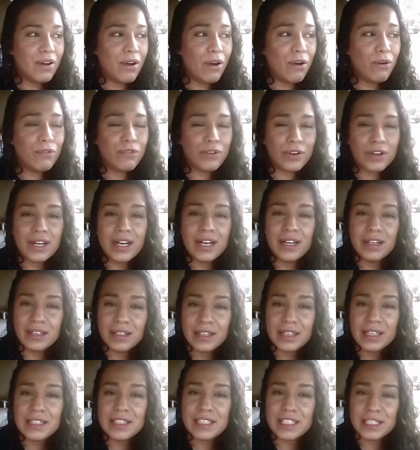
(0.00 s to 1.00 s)
over
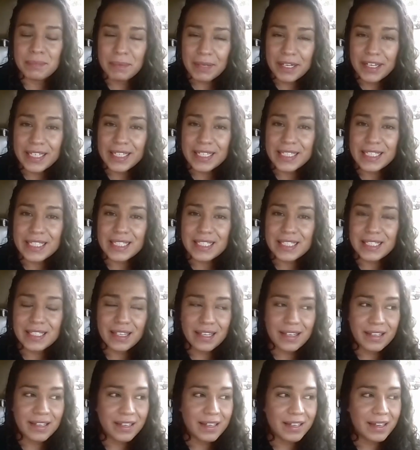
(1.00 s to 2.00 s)
unclean spirits.
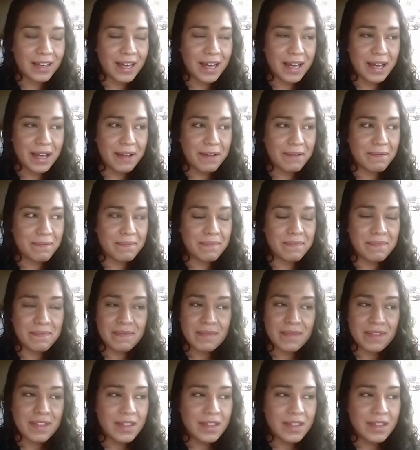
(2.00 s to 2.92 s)
Um,